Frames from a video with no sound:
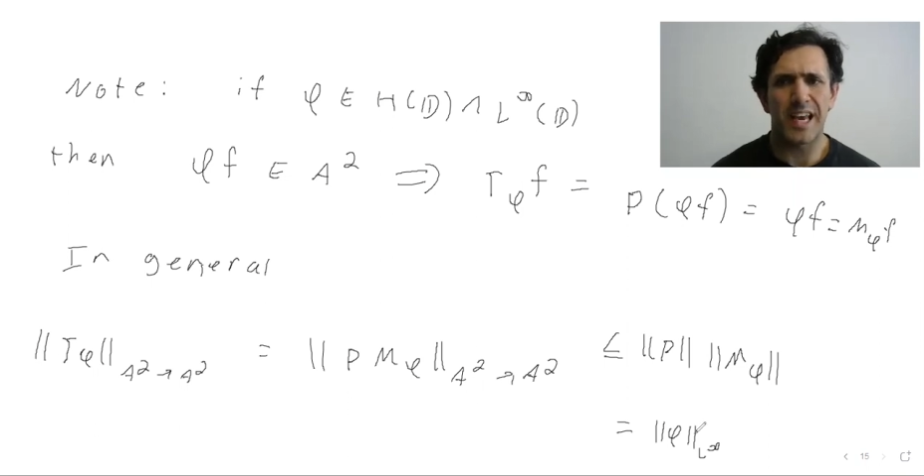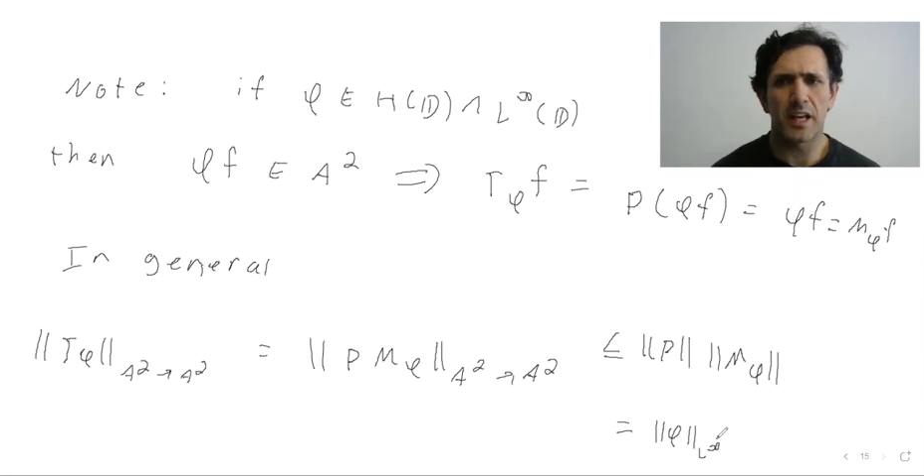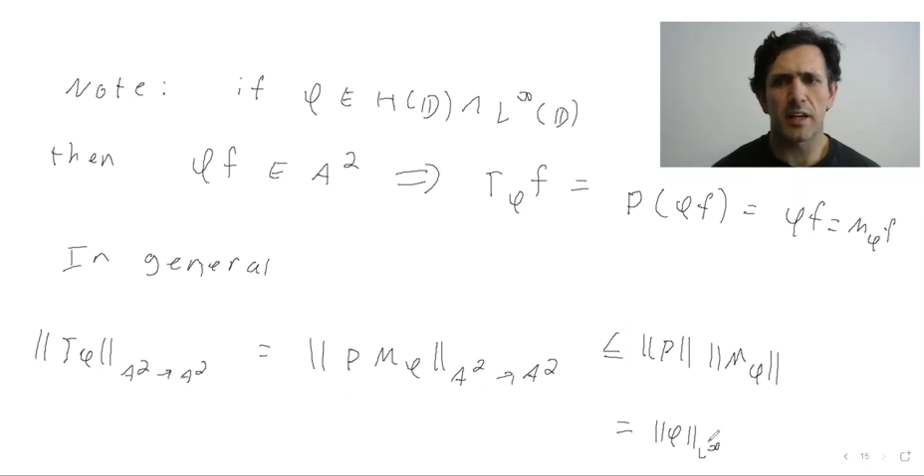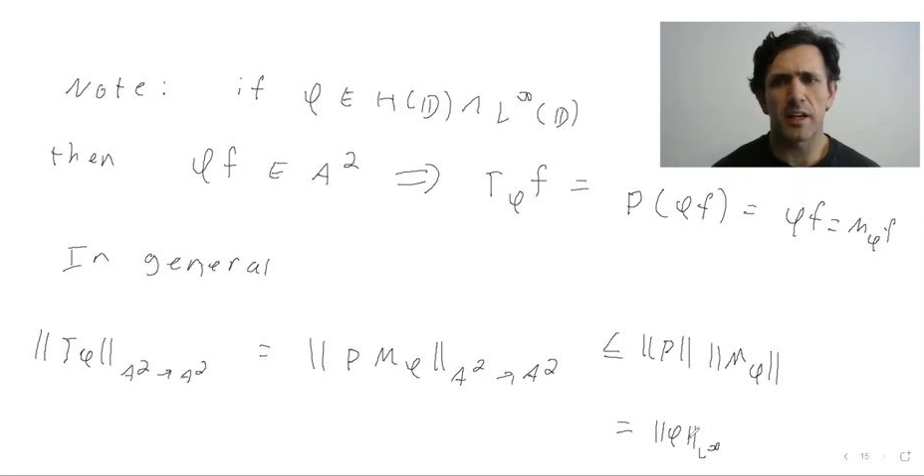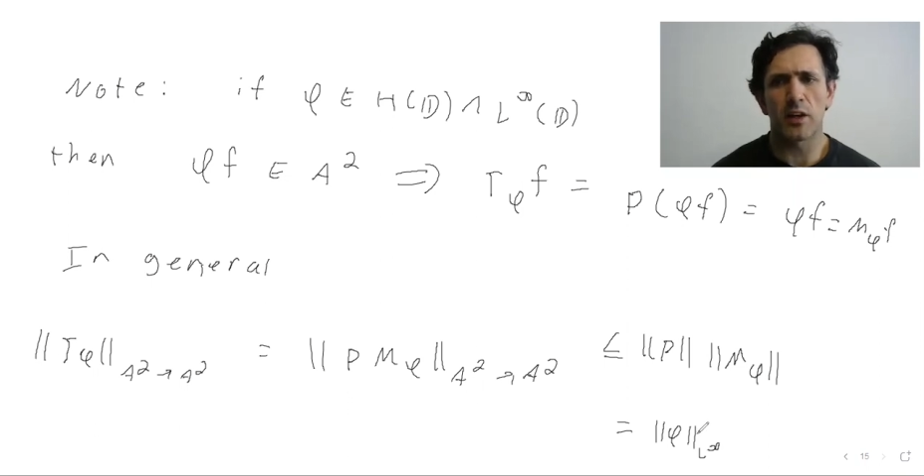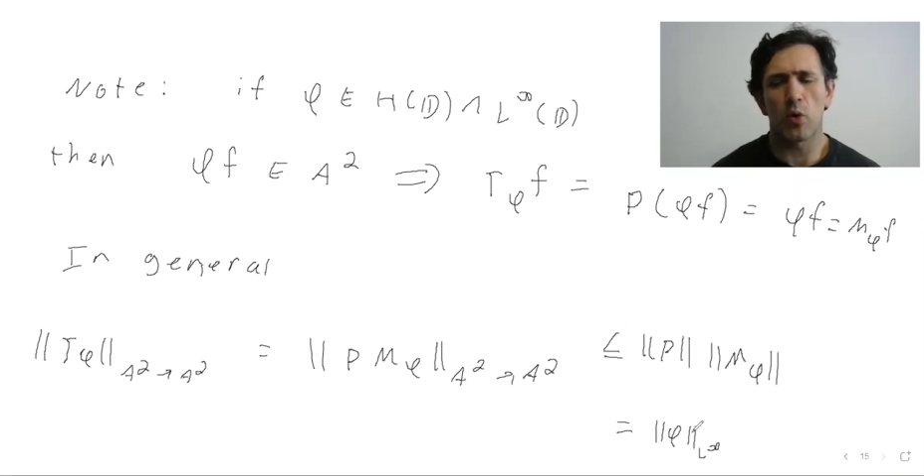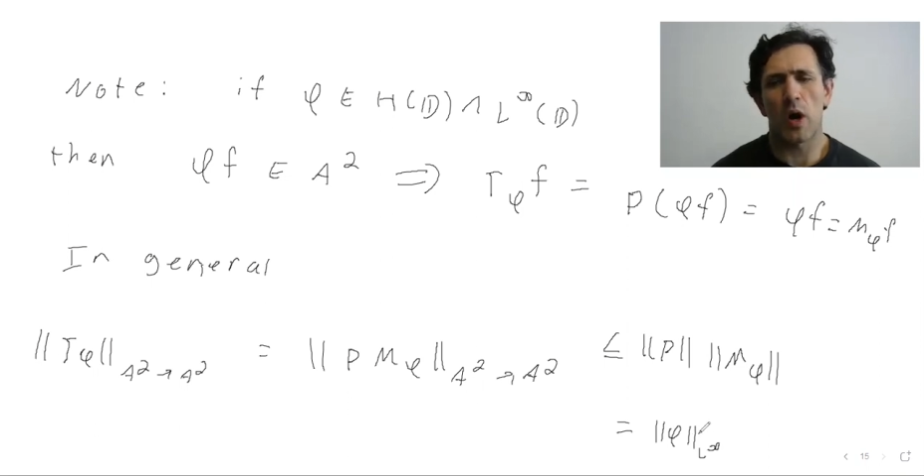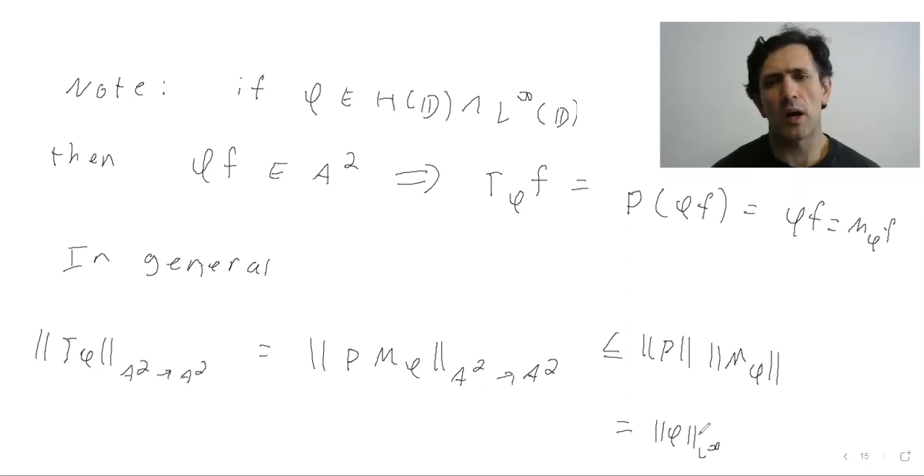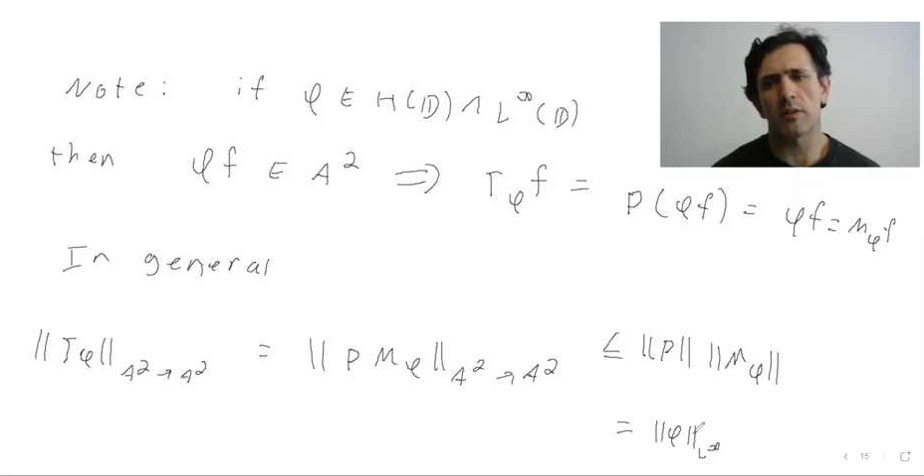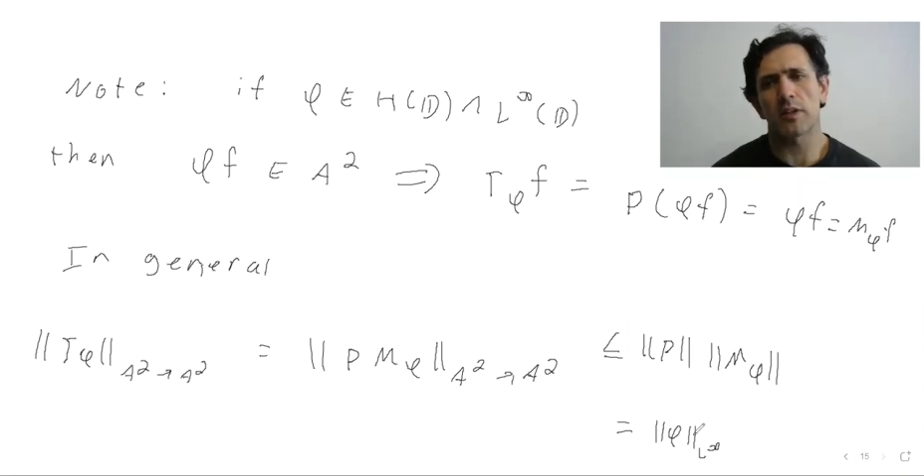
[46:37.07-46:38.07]

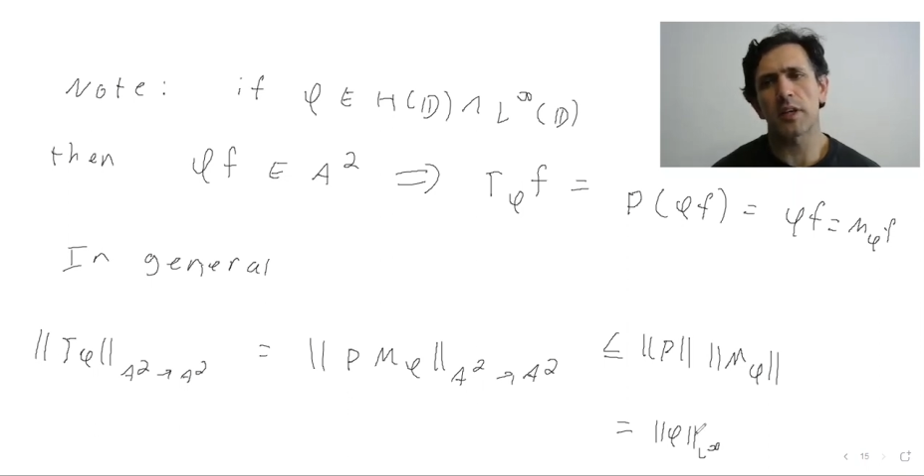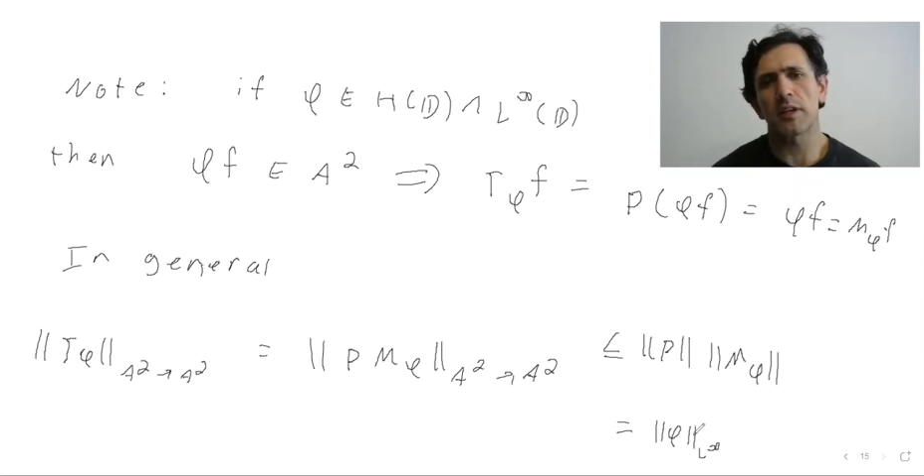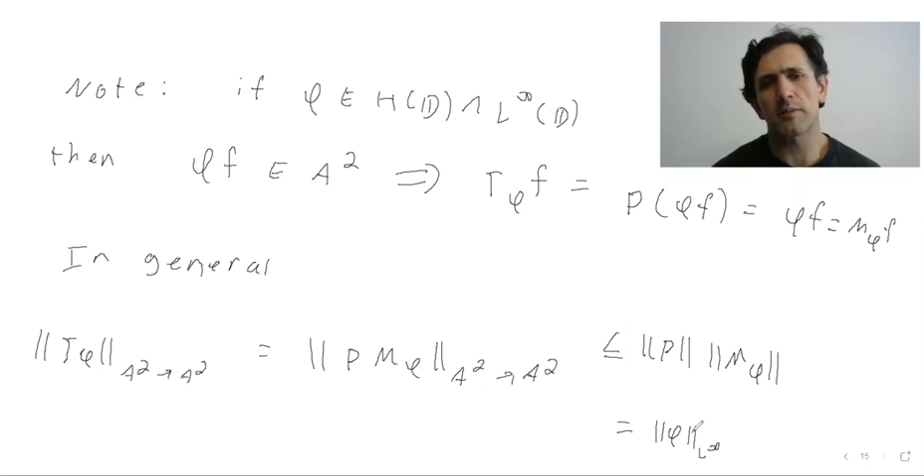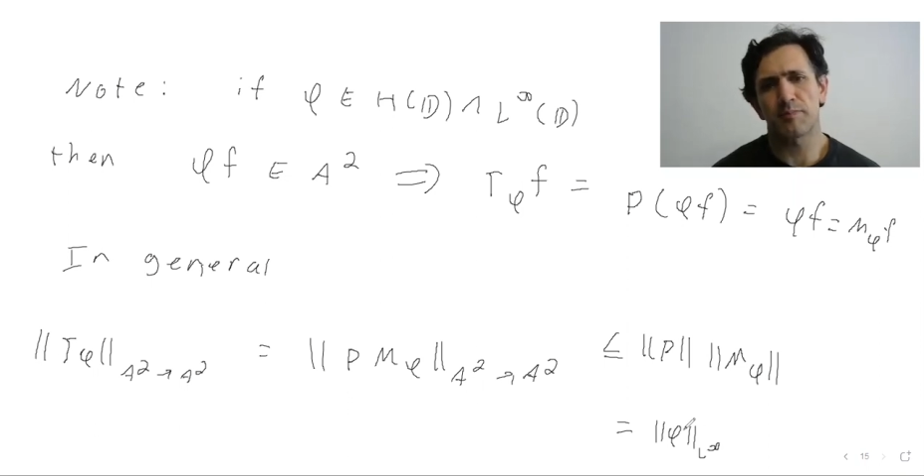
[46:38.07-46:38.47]
inequality.